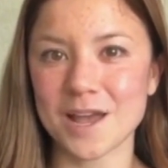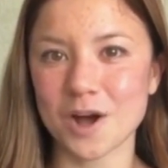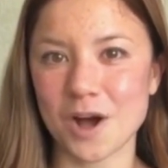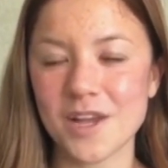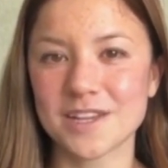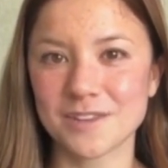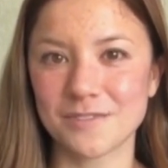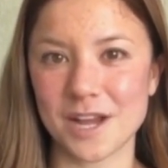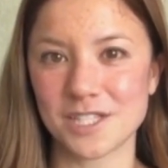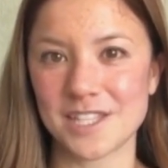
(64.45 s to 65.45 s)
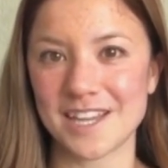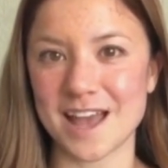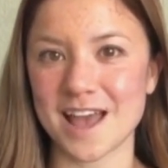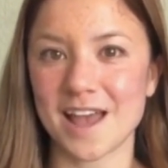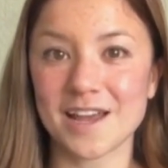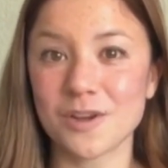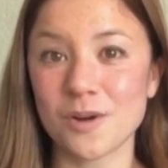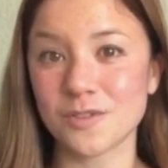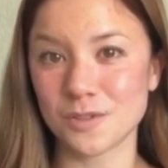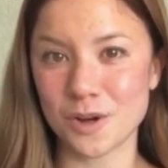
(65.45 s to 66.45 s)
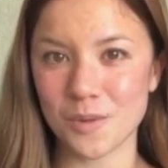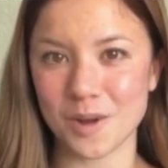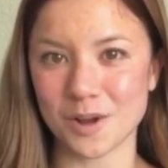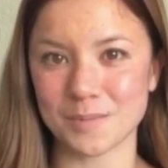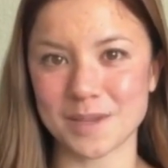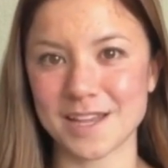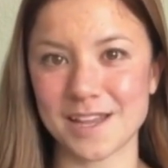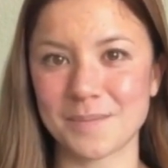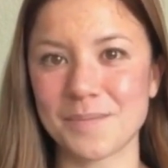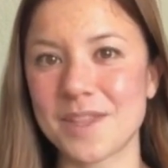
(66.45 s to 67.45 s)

cognitive function, and overall well-being.